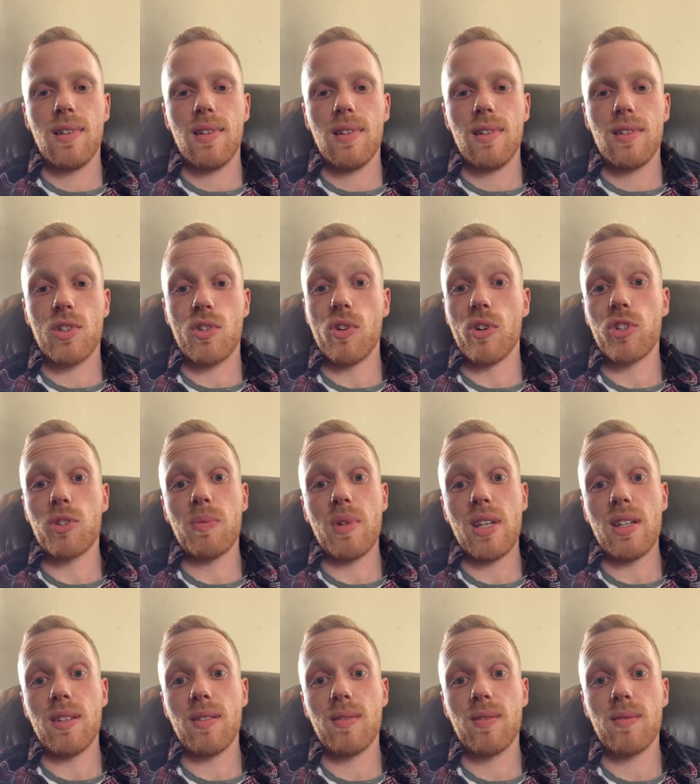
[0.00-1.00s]
It's crushed
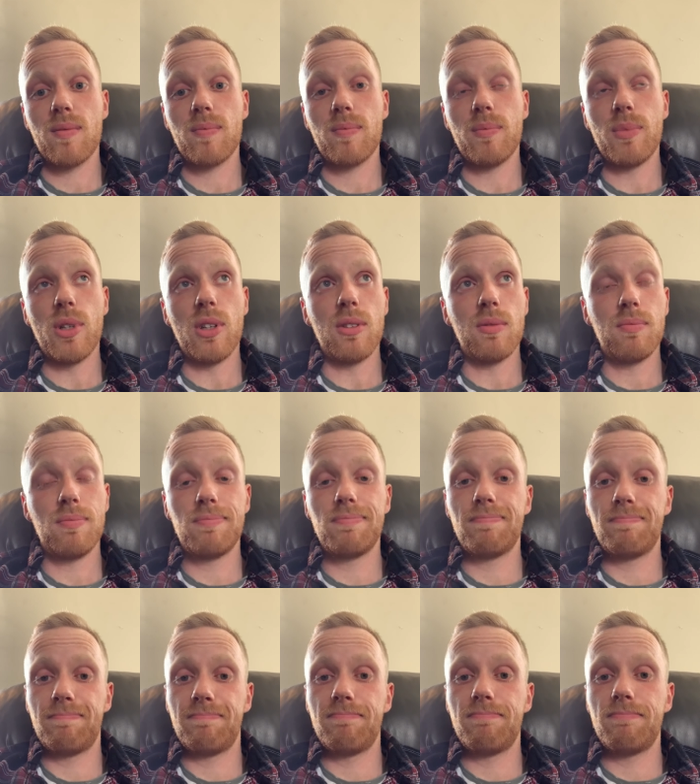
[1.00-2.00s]
me, but
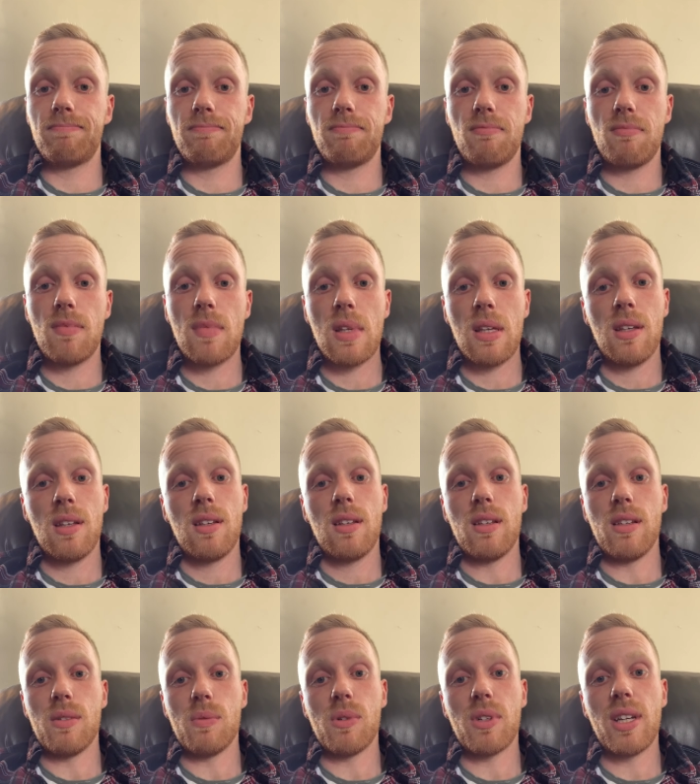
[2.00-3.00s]

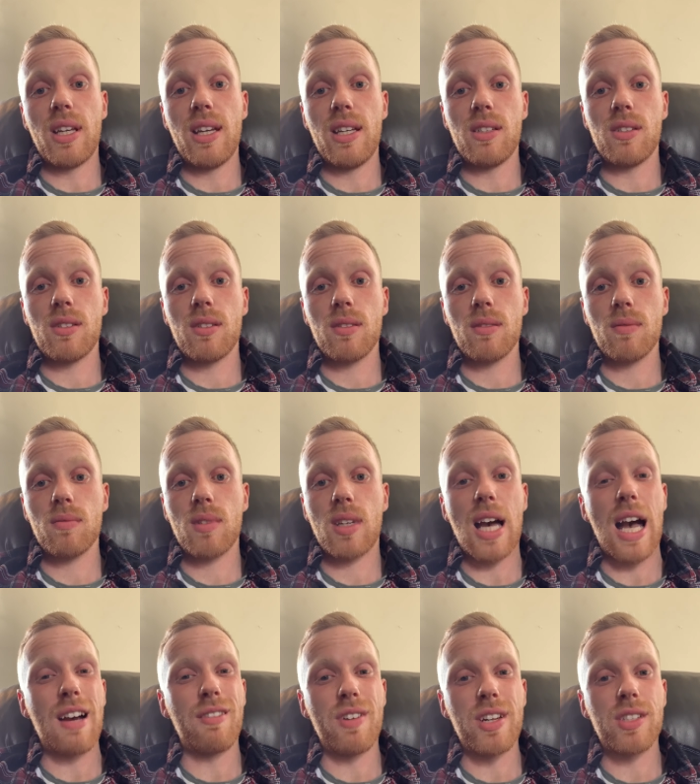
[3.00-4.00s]
it's what it is.
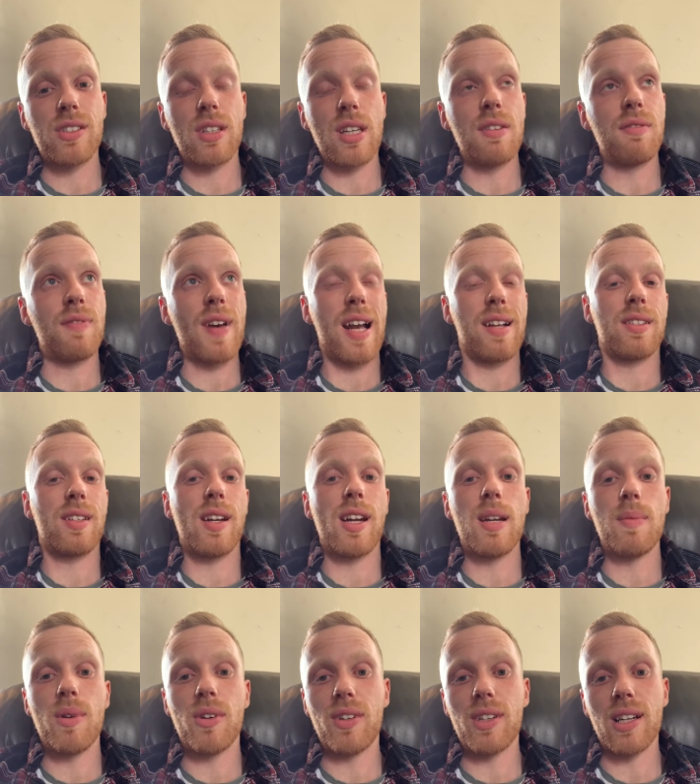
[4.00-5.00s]
Can't risk infecting
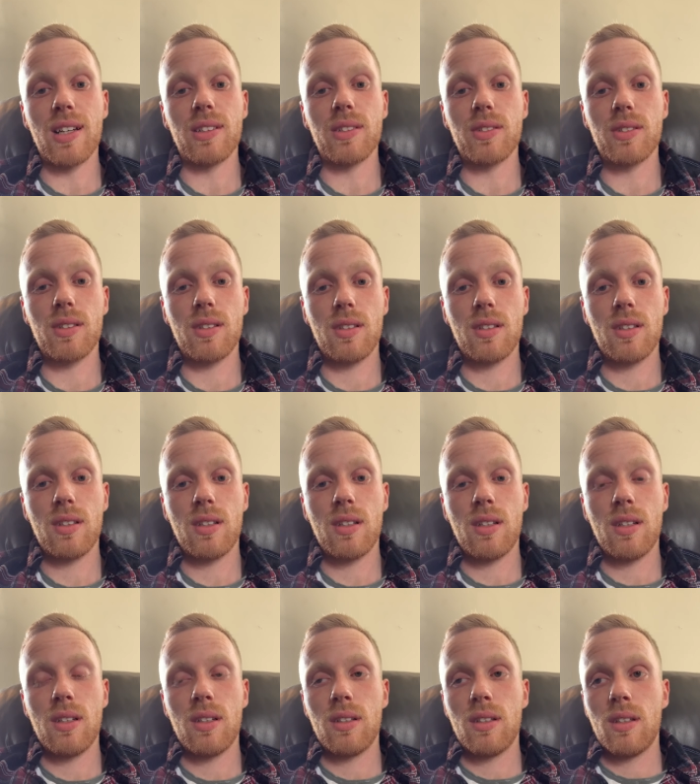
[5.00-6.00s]
anybody else.
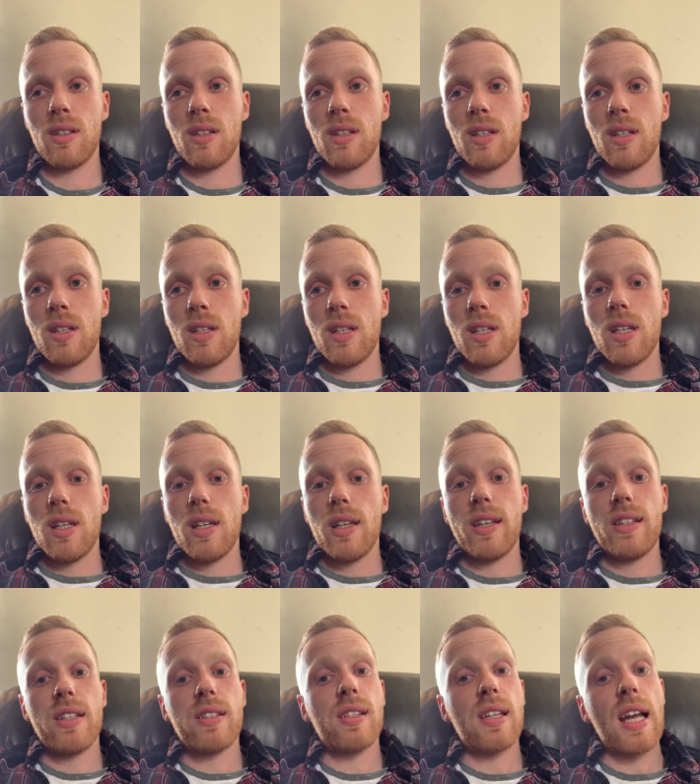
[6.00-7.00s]
And
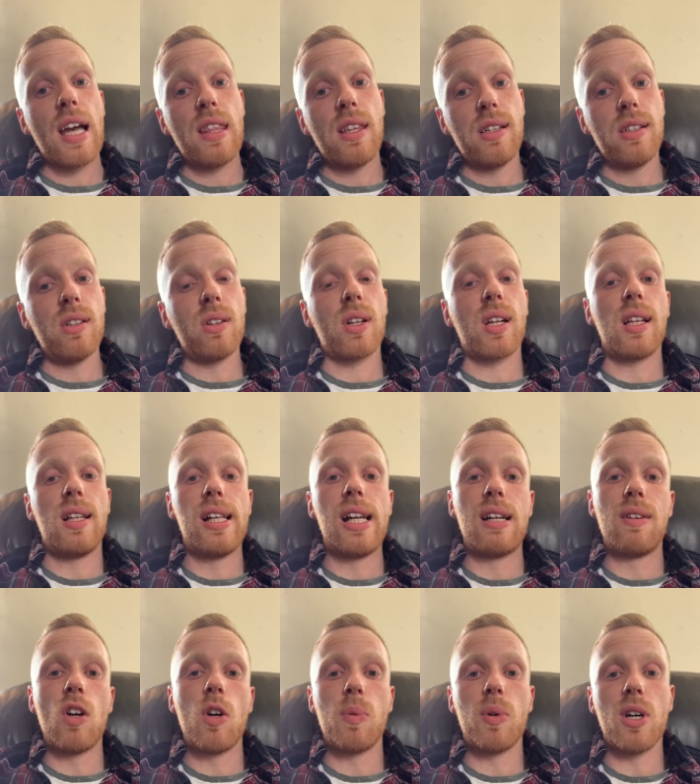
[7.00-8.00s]
they say that it'll
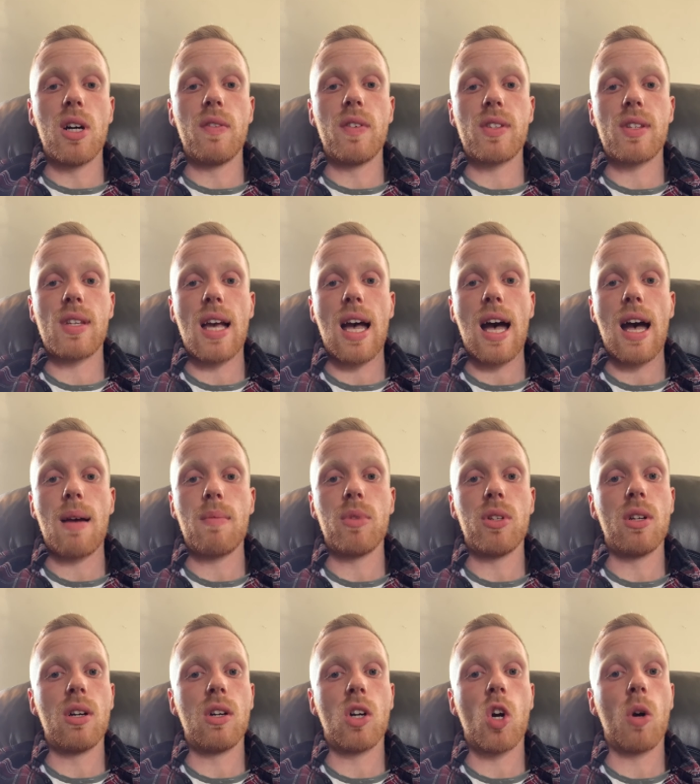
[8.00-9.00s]
clear up over time, you
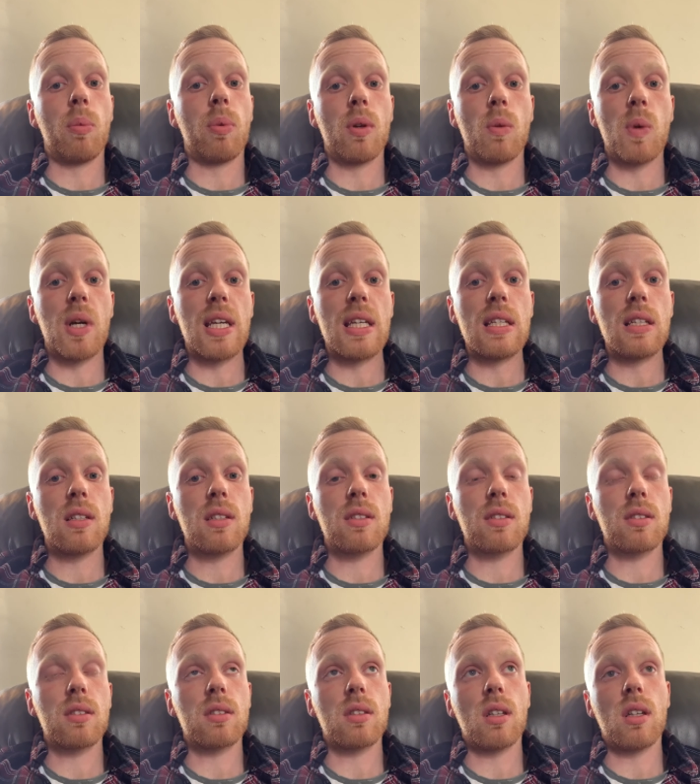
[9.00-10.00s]
know, a couple of
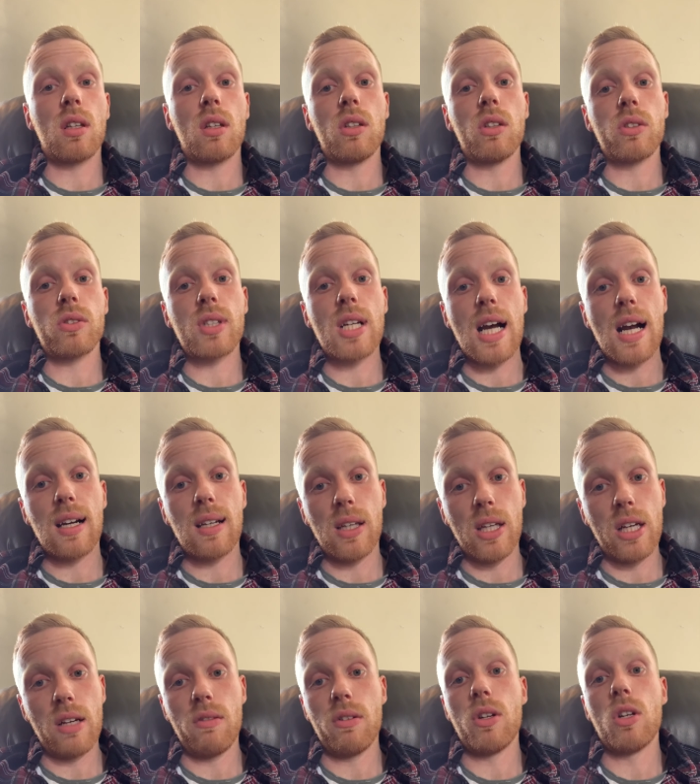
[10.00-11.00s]
weeks, and you'll start
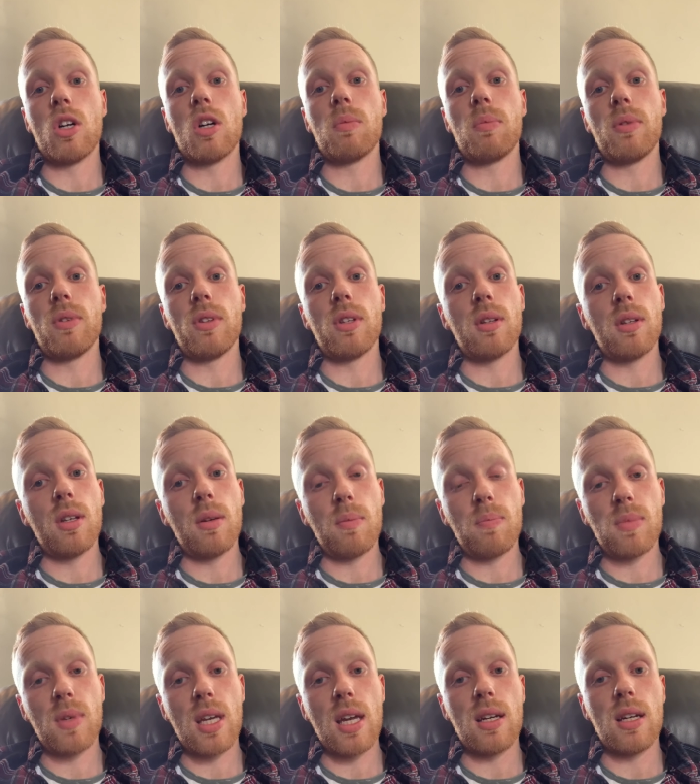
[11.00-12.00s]
clearing up and the
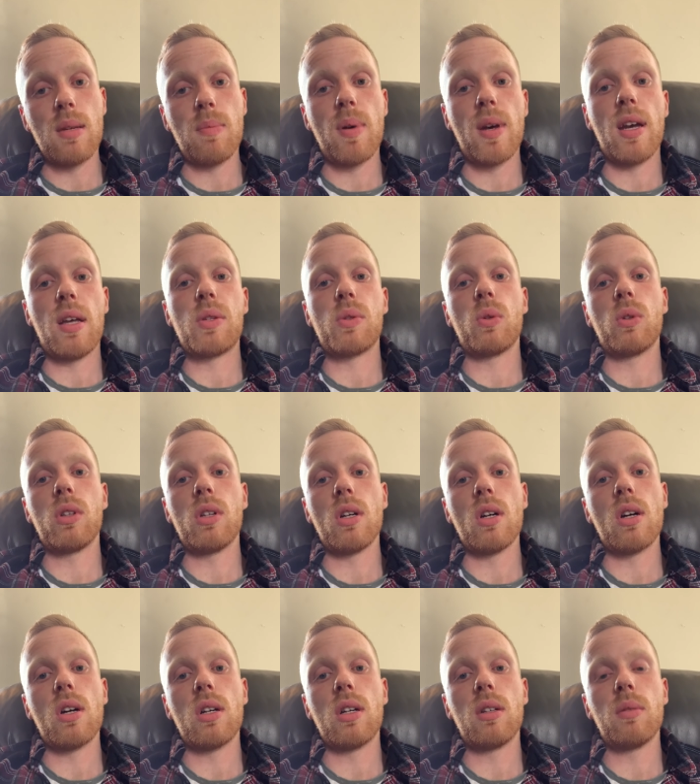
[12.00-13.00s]
kidney pains will
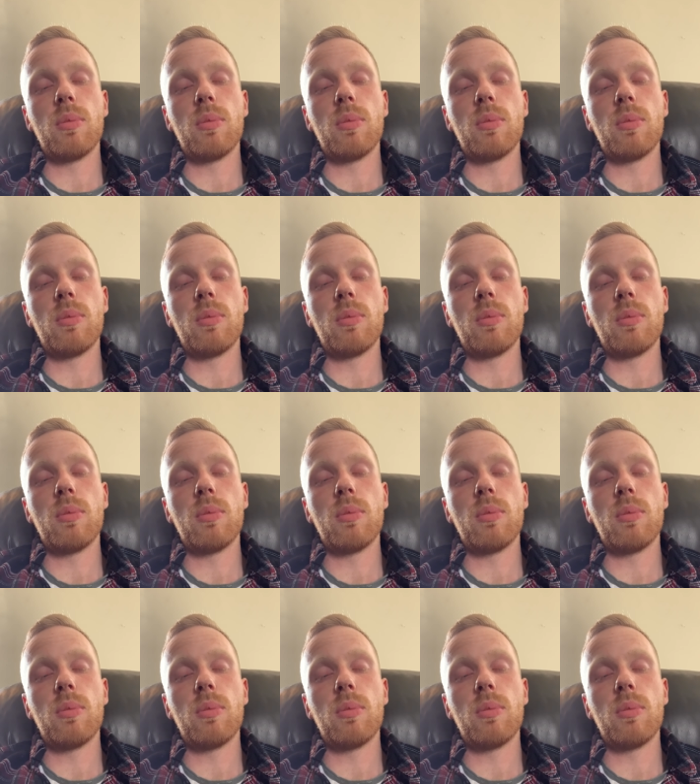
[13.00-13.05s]
go.